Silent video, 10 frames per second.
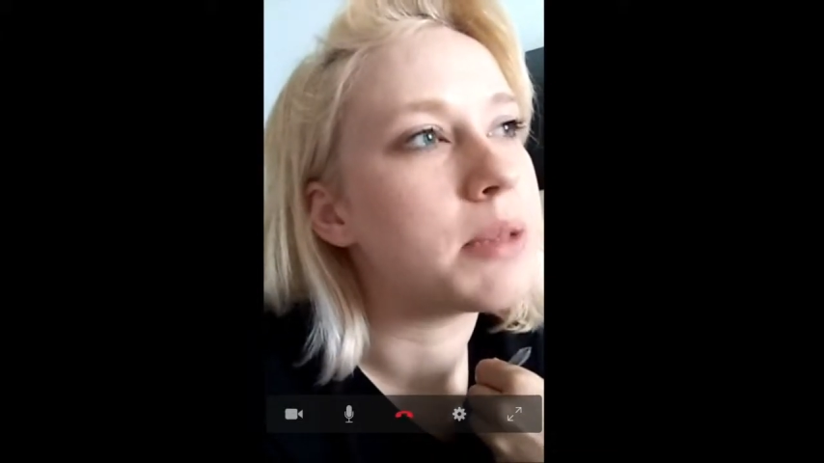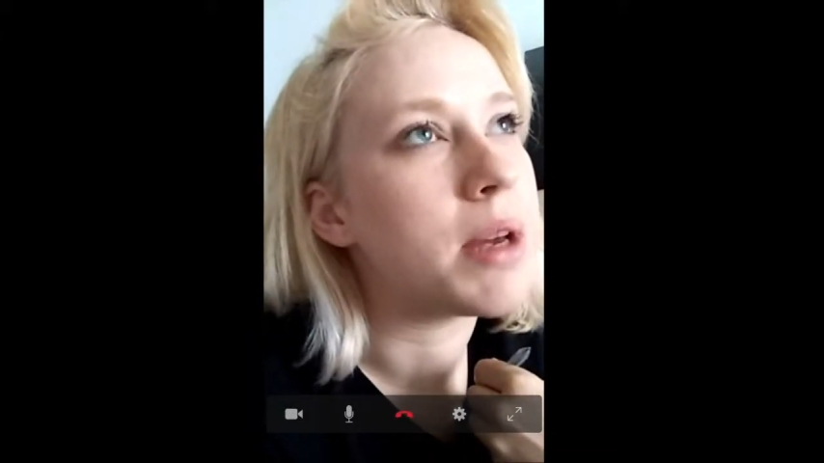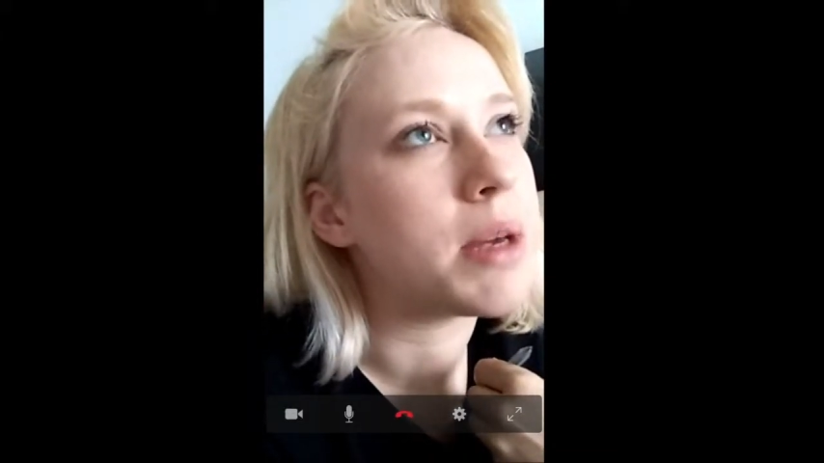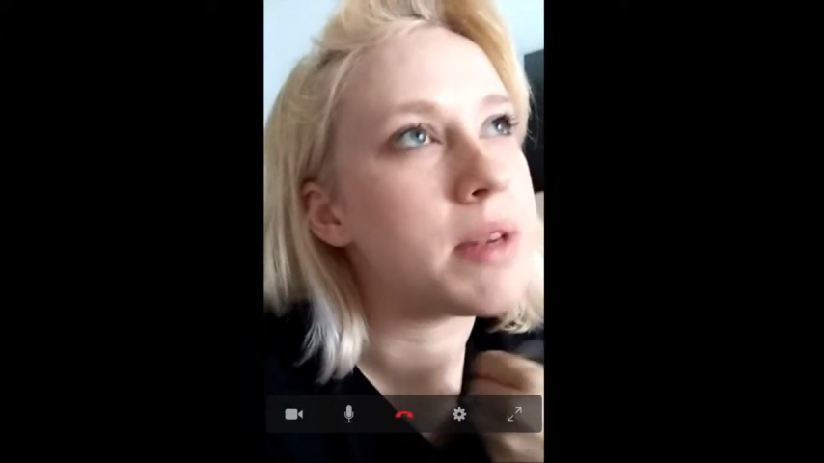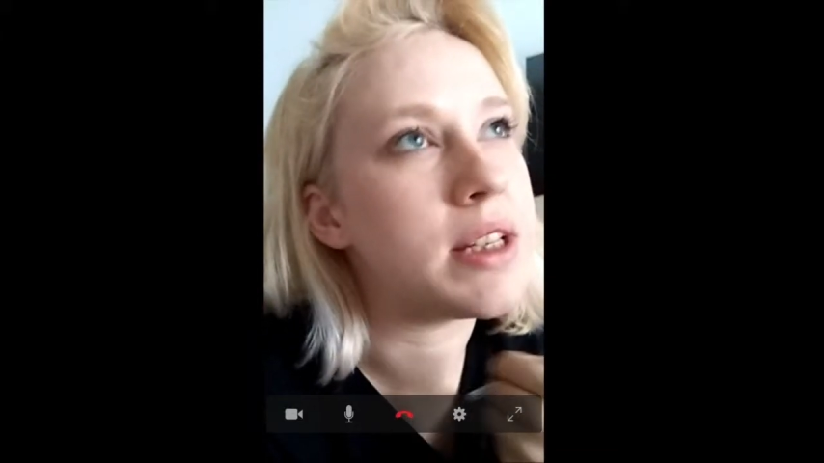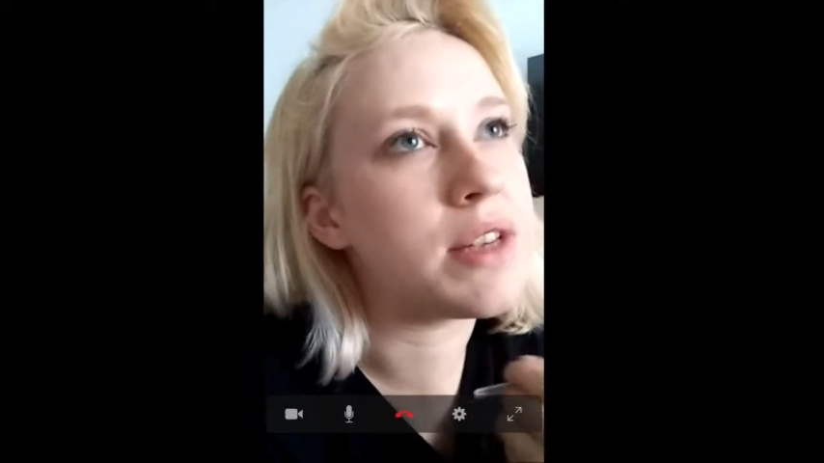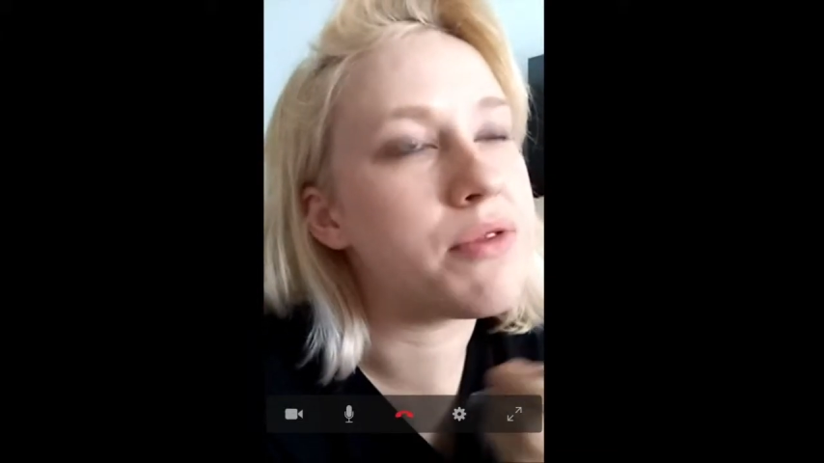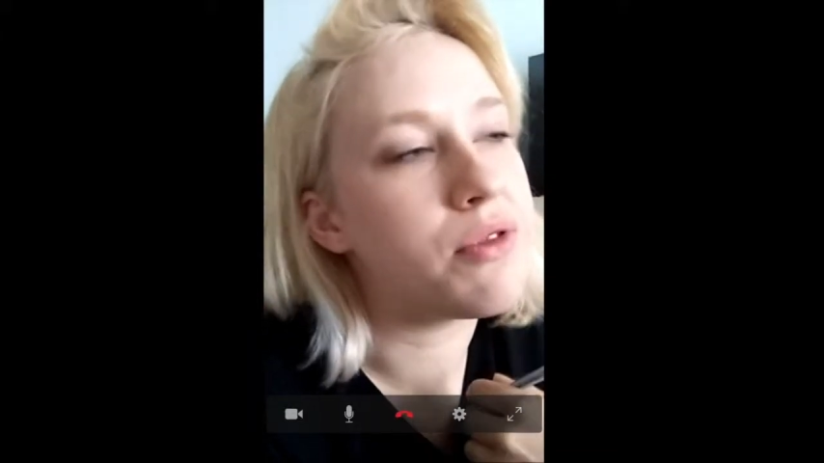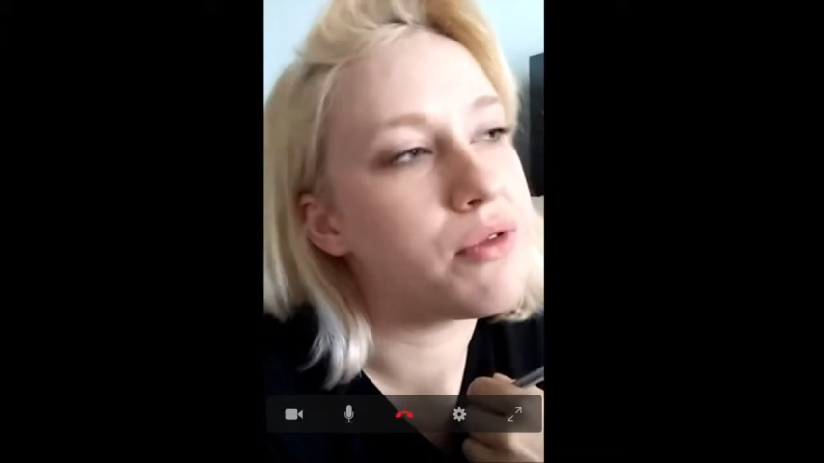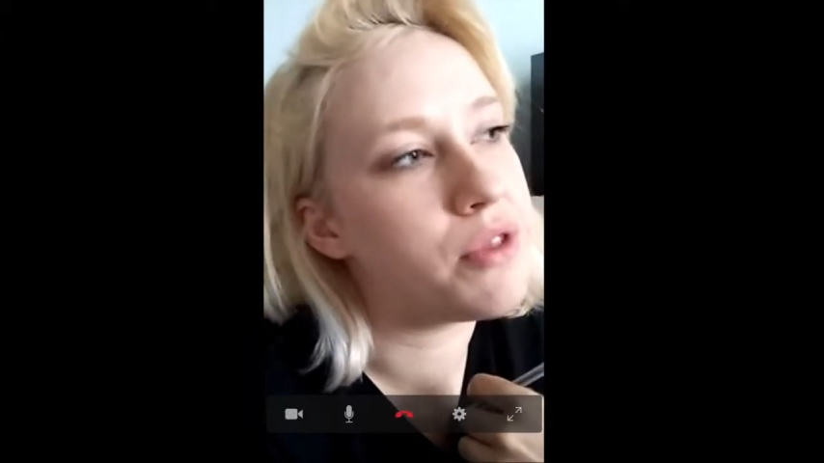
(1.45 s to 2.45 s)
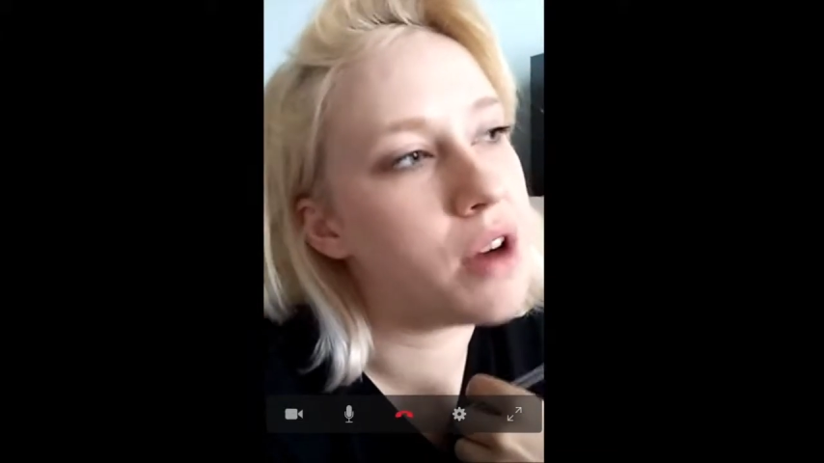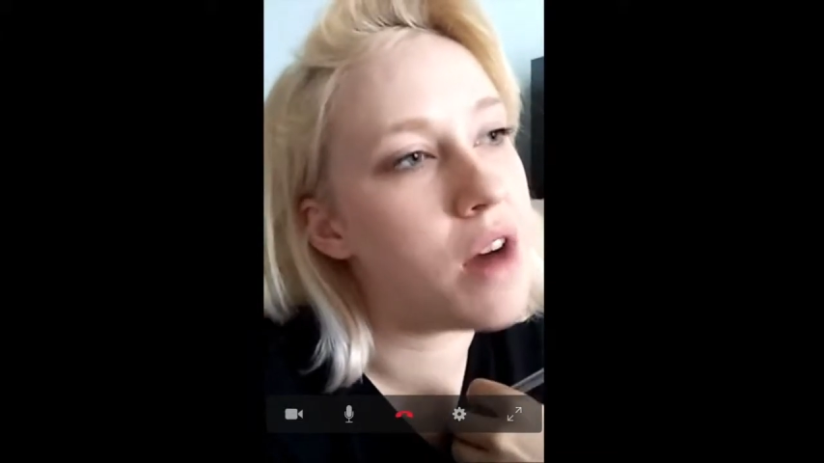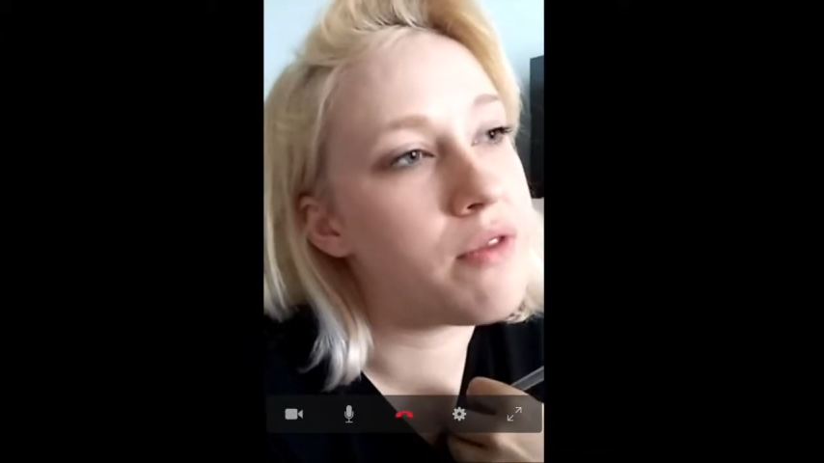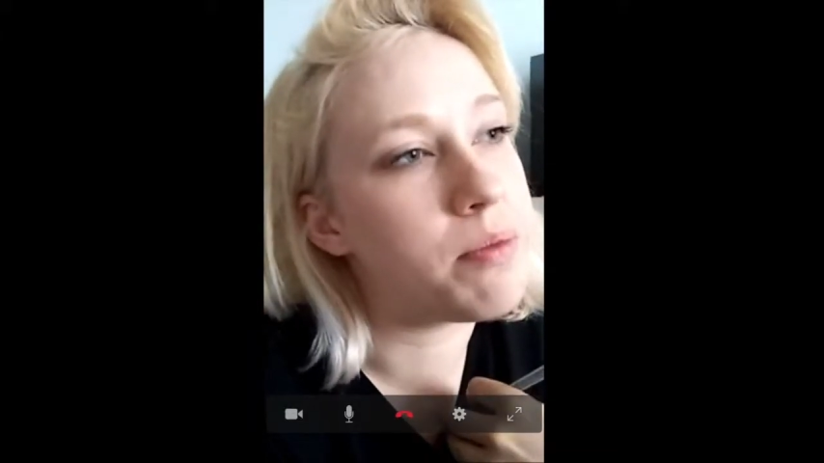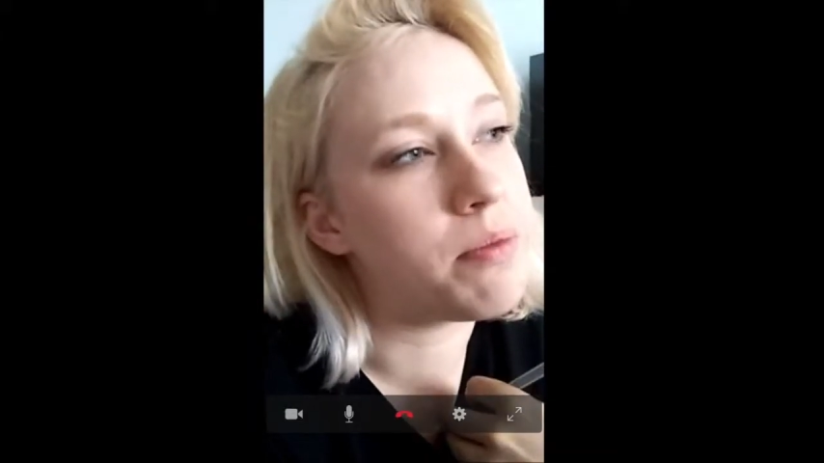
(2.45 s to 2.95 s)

maybe different for other